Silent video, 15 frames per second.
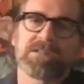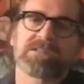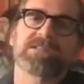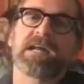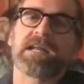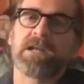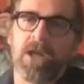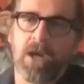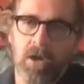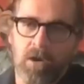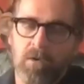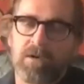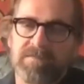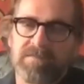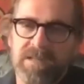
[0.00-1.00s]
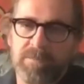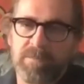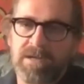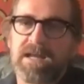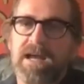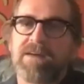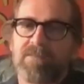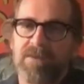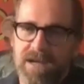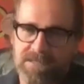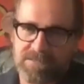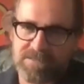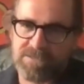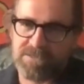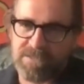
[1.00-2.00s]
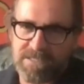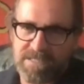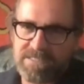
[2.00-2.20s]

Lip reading: to say no. If anybody ever asks you to